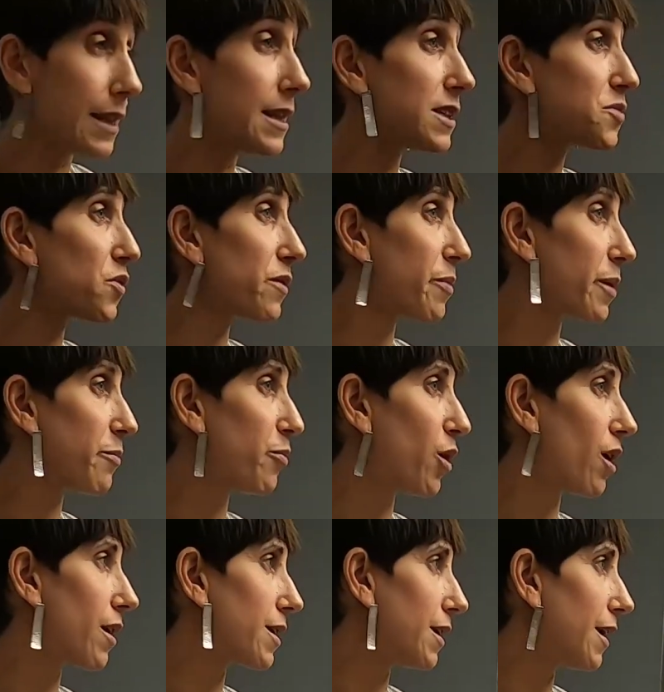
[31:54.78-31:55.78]
This would have been
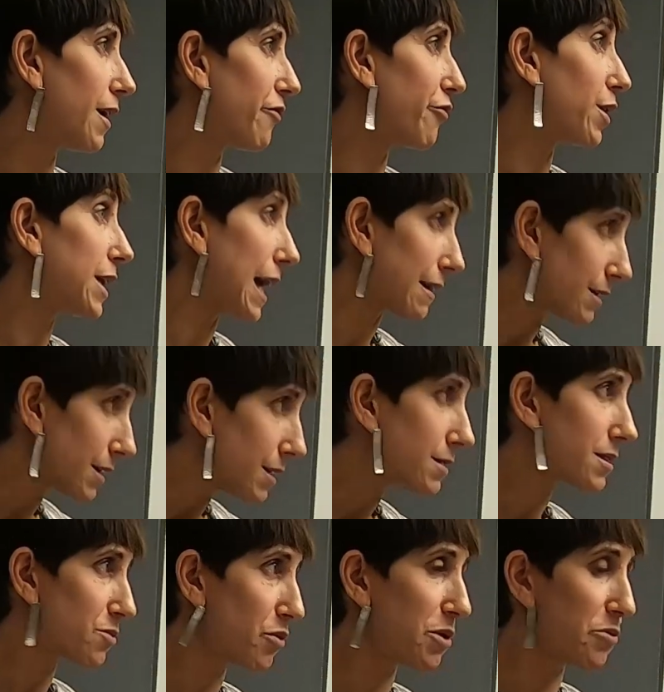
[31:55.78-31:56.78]
part of an at
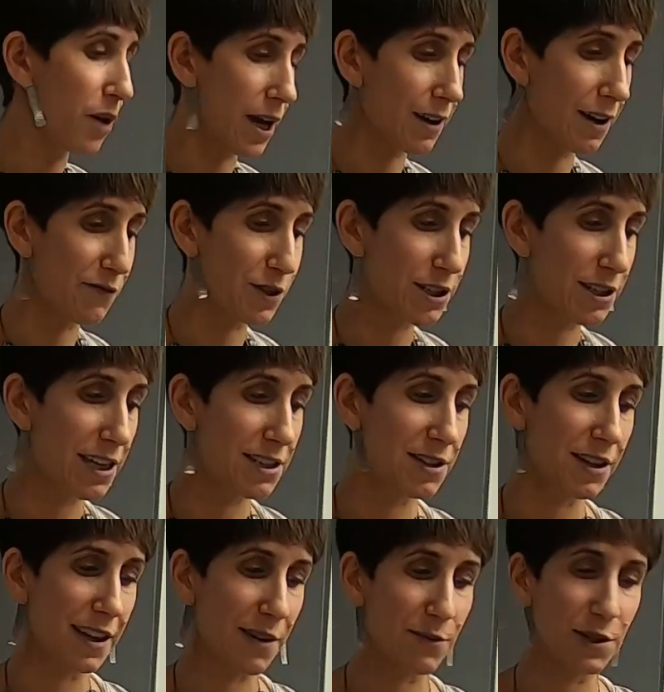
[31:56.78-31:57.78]
least three-way
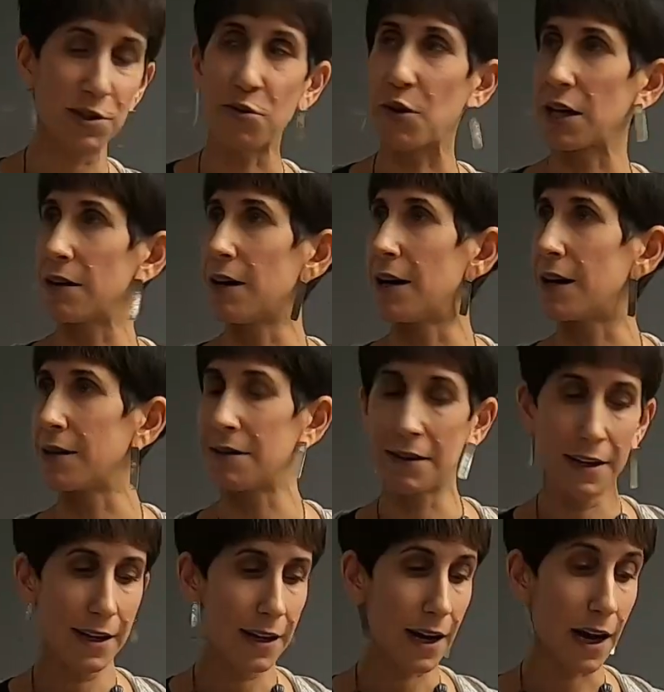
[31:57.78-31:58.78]
conversation that was going on
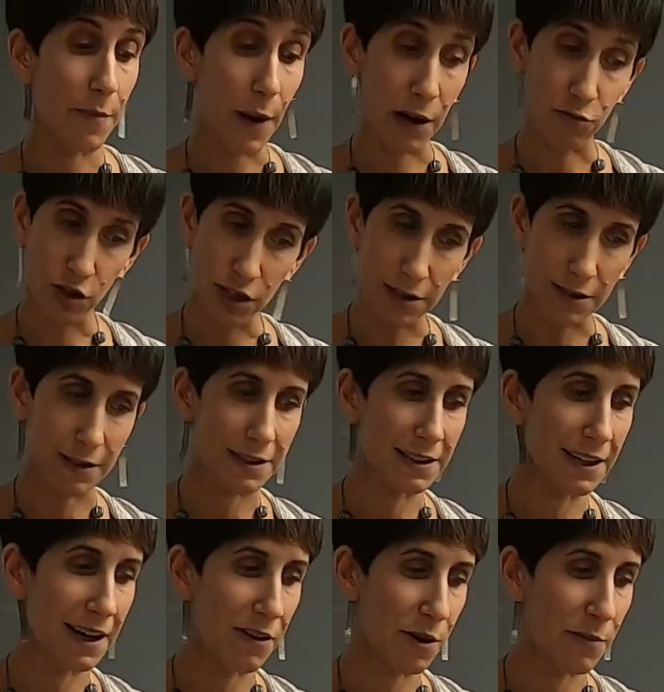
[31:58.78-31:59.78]
about
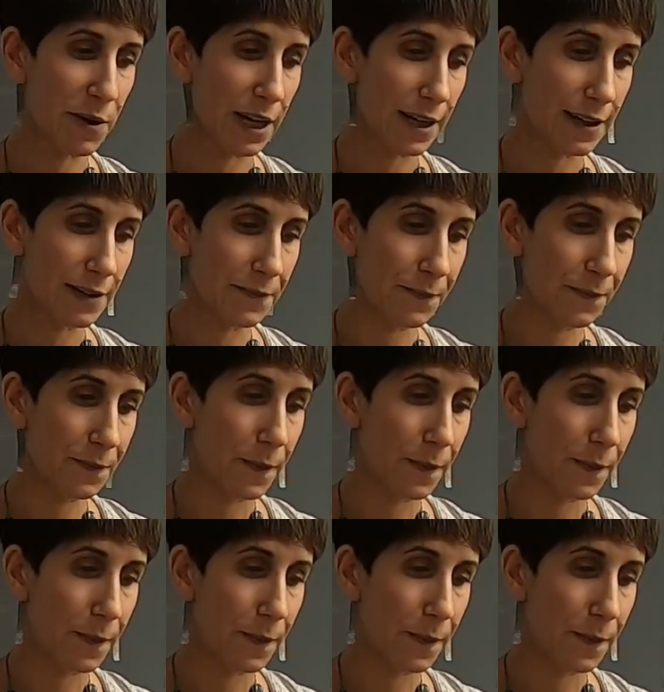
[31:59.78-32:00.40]
Jesus in Arabic.